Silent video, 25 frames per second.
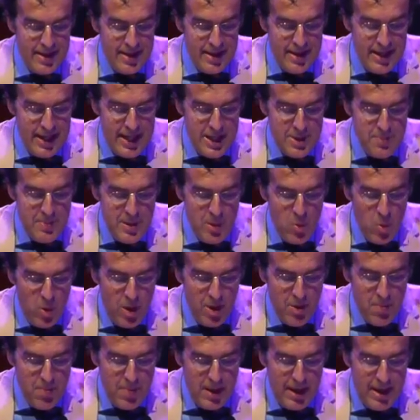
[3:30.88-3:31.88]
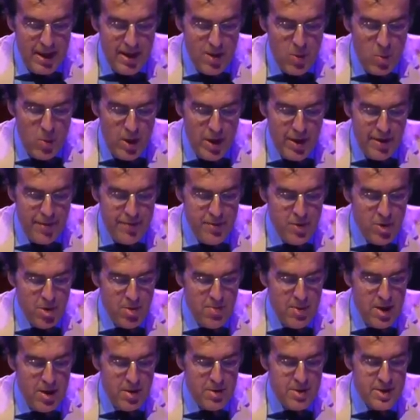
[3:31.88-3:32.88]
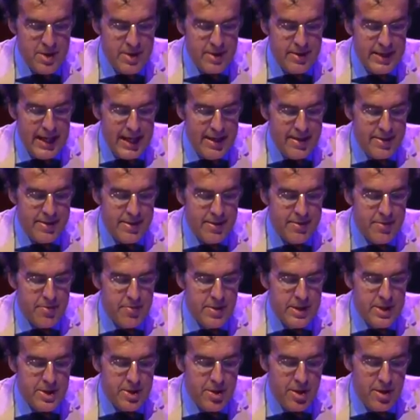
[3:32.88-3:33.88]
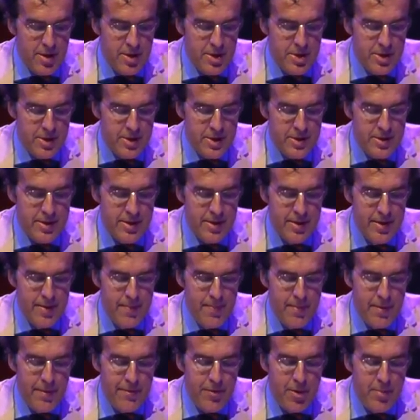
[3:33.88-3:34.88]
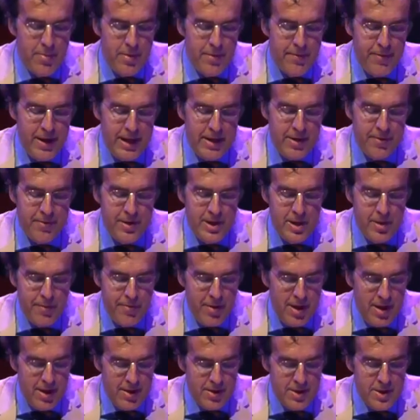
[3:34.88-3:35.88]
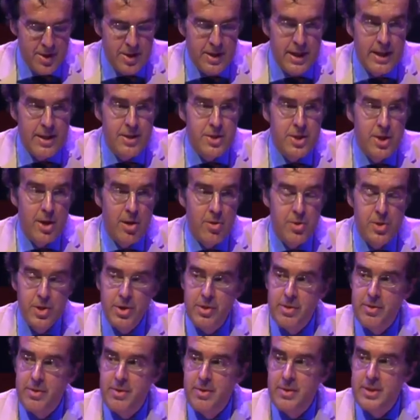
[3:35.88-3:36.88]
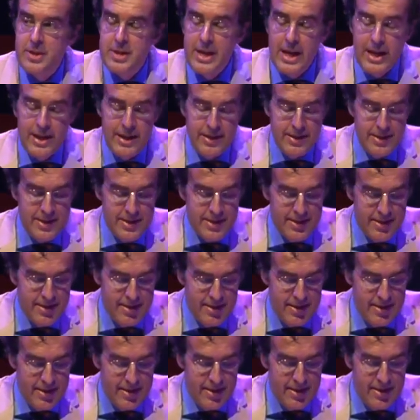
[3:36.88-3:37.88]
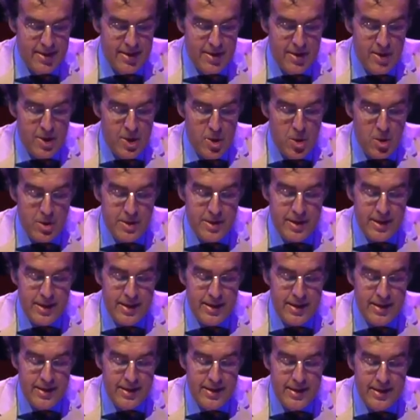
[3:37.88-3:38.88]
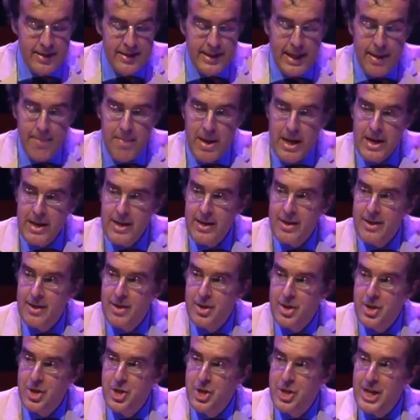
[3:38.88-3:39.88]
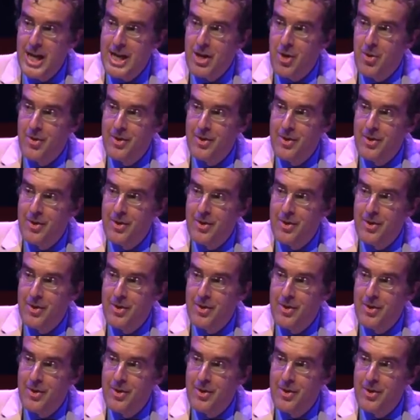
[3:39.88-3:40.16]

has been won by one of your most talented researchers from the Faculty of Arts and Social Science. Dr. Tamar Sharon.